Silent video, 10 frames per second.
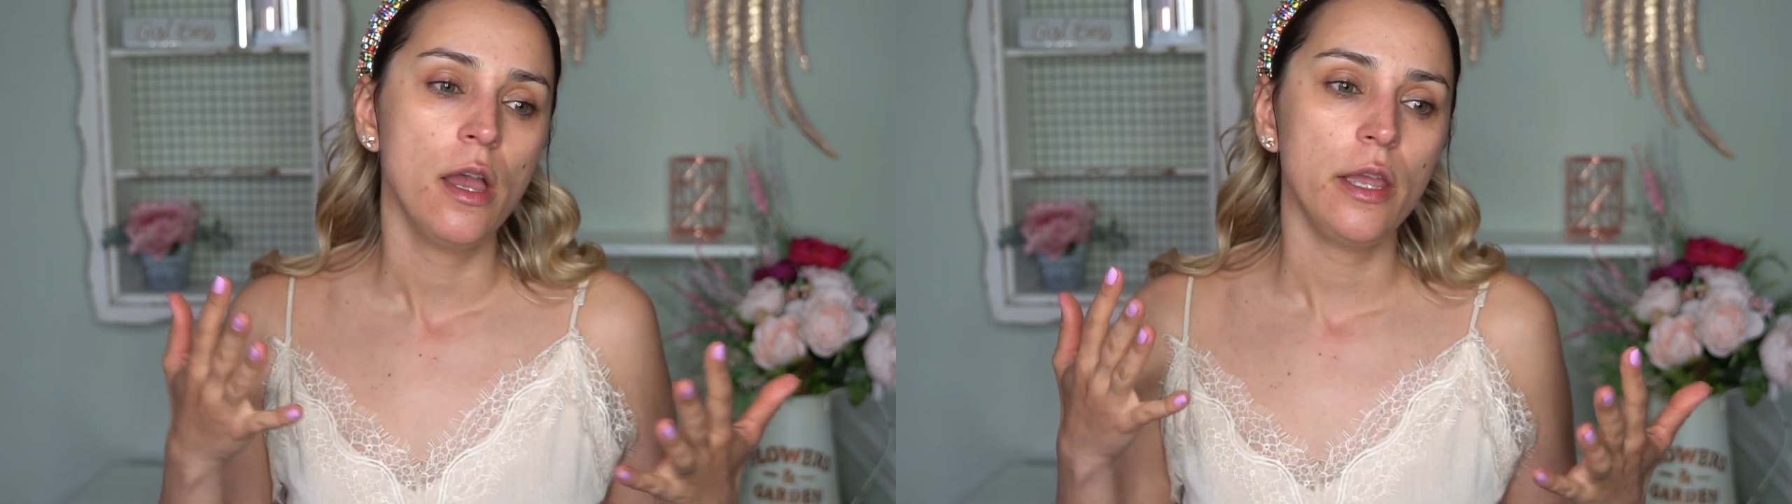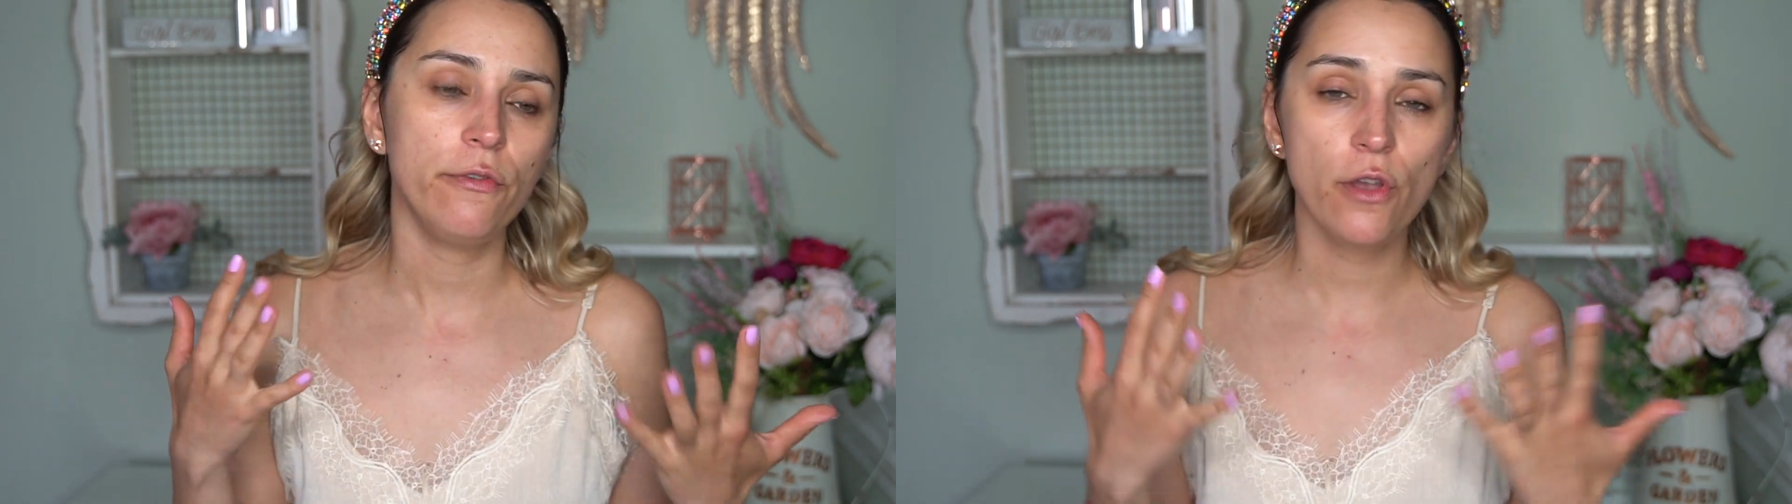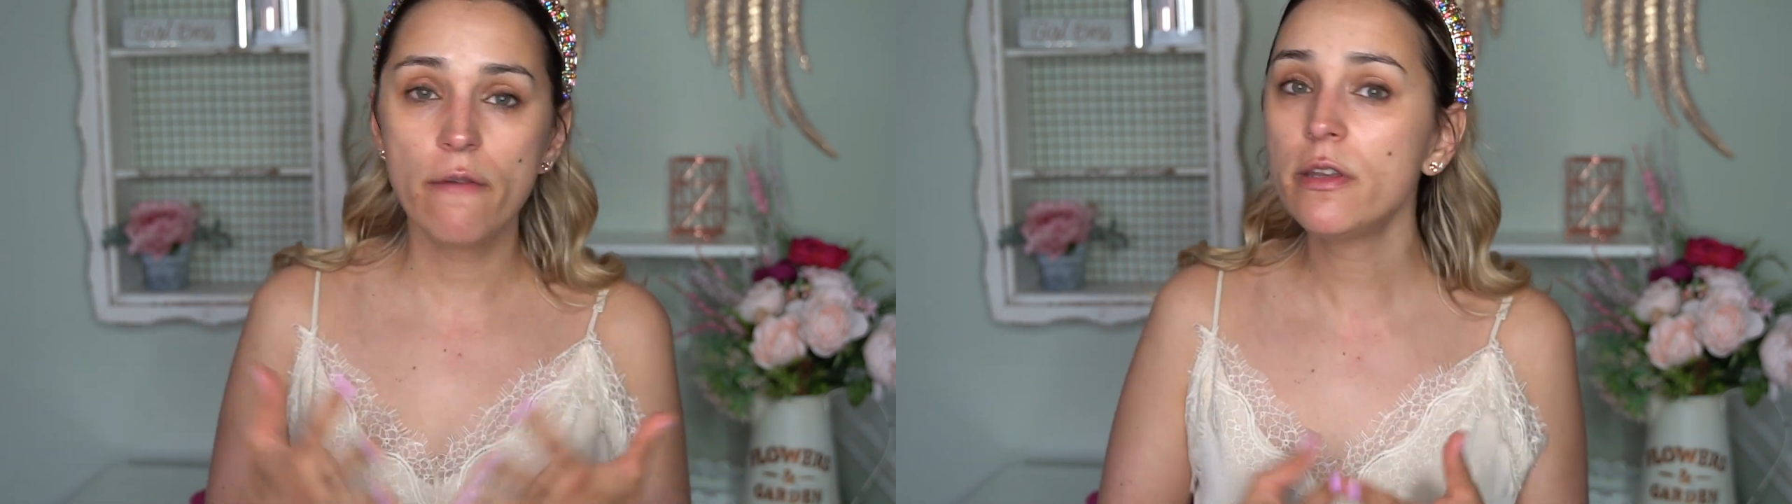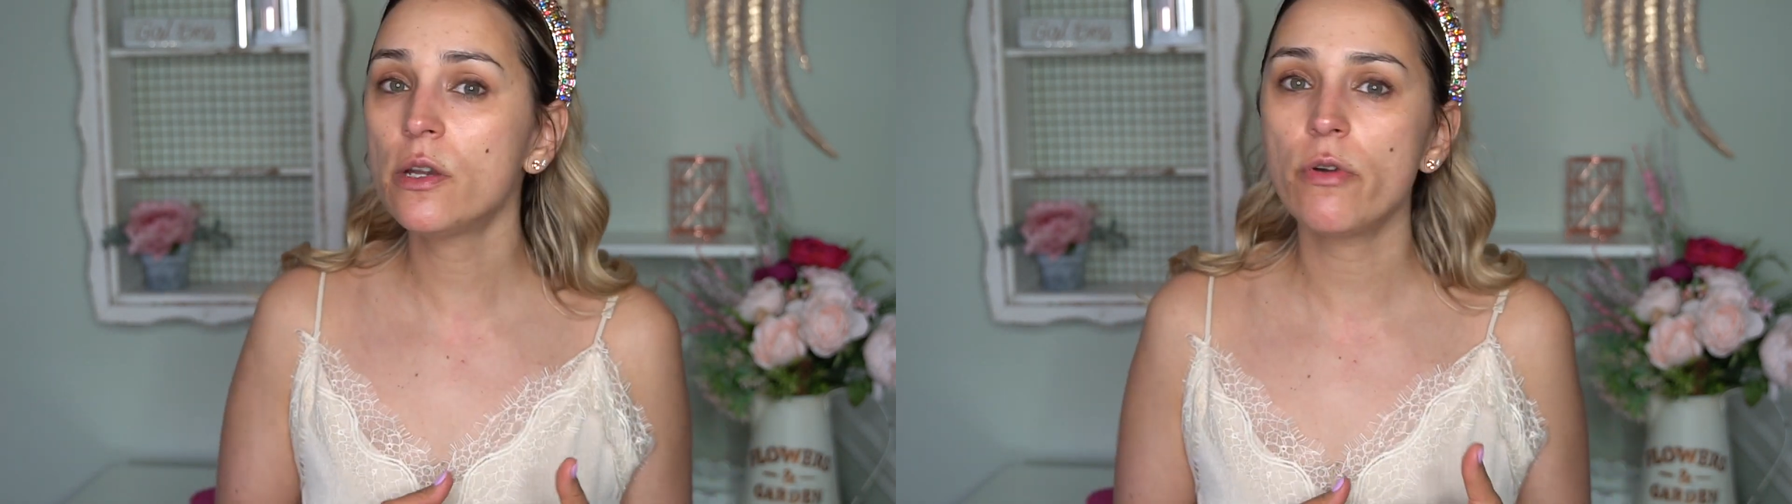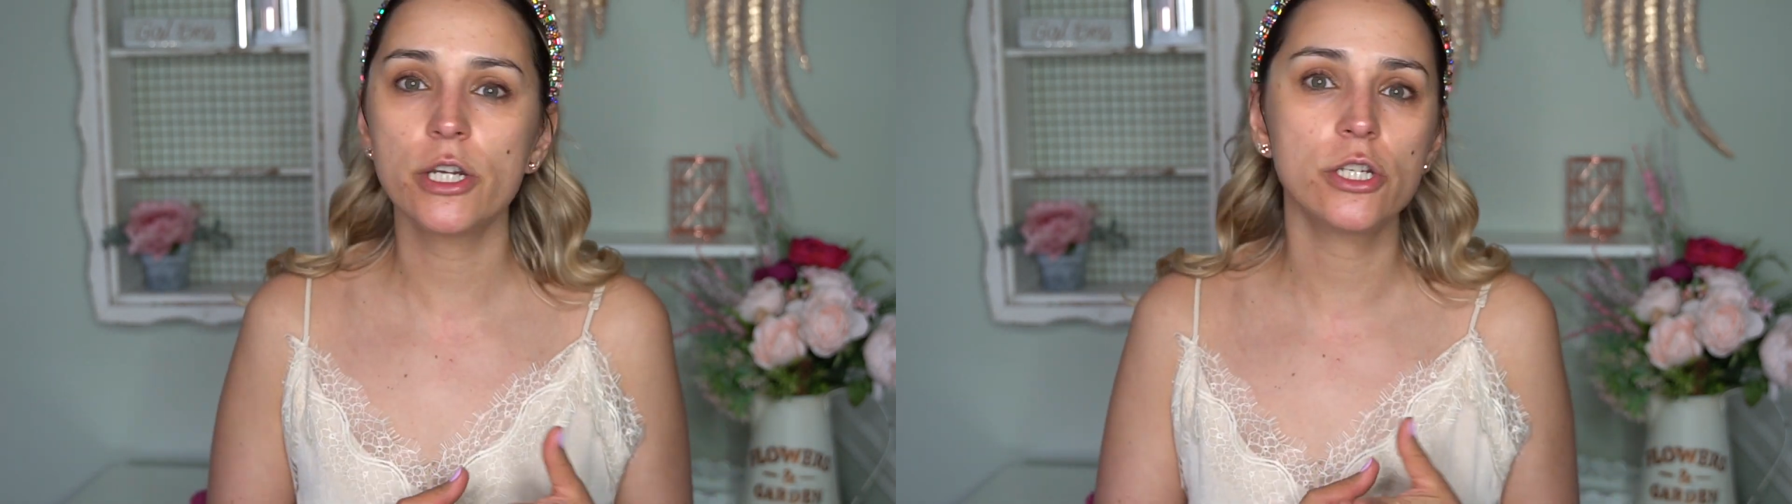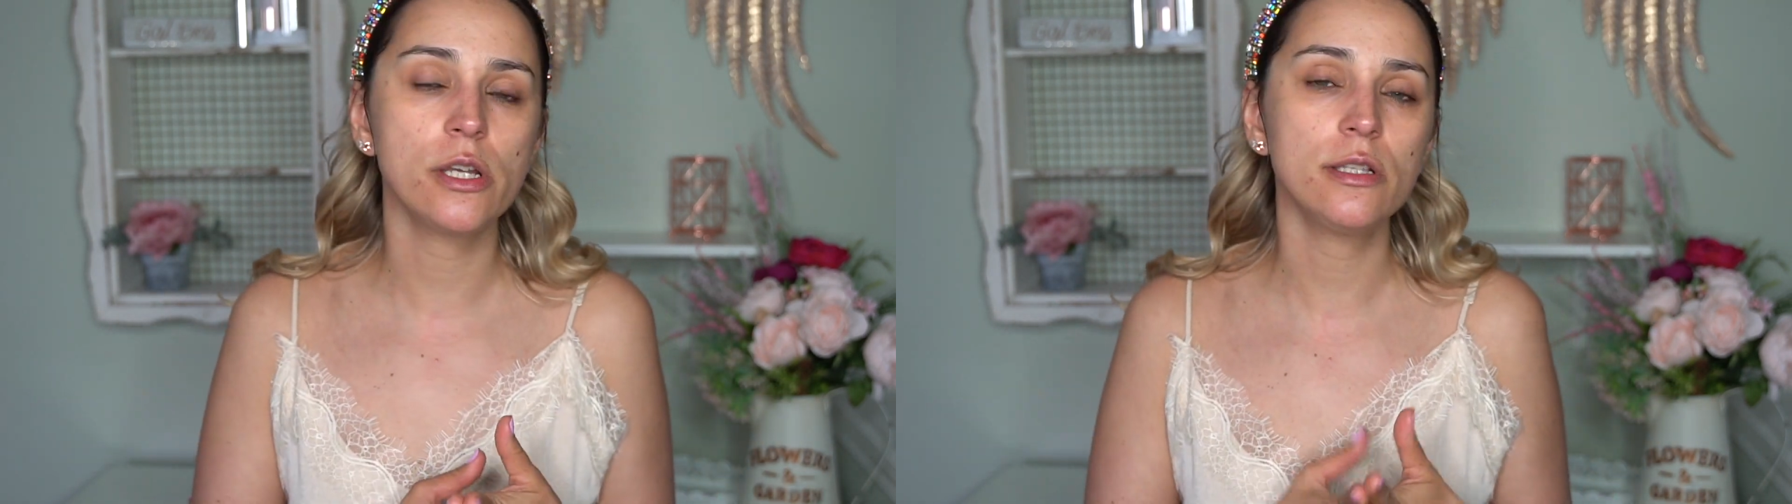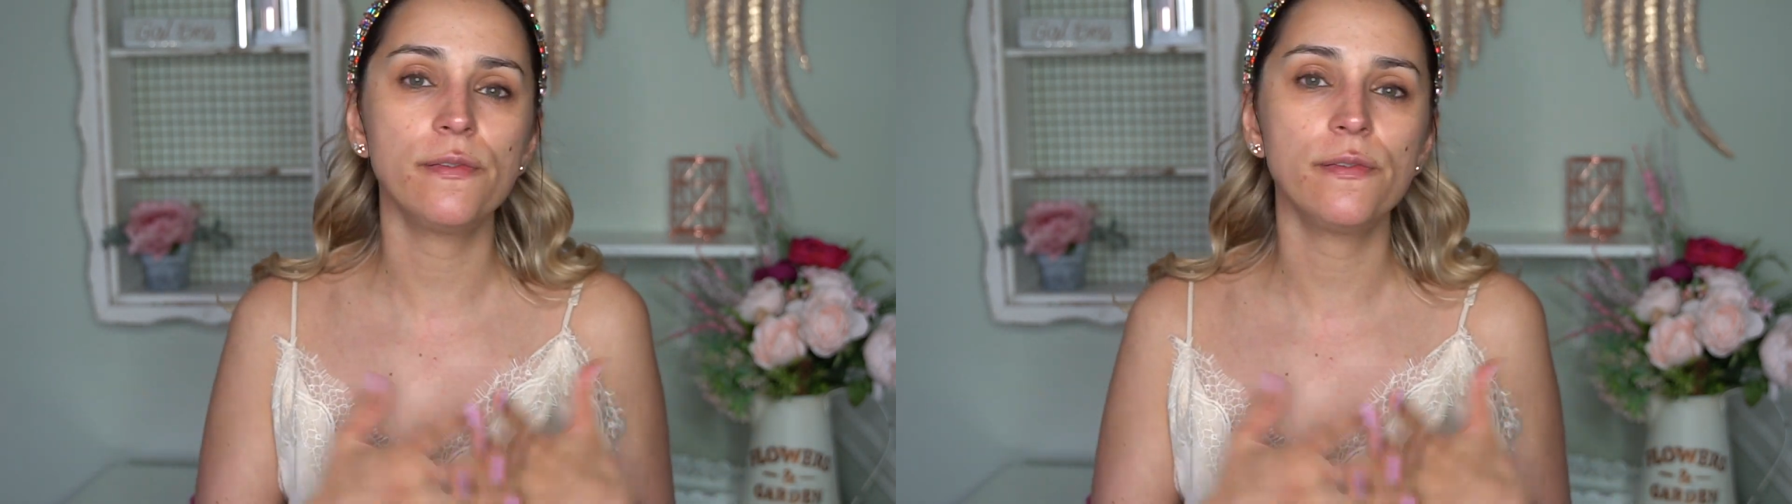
If you have any questions,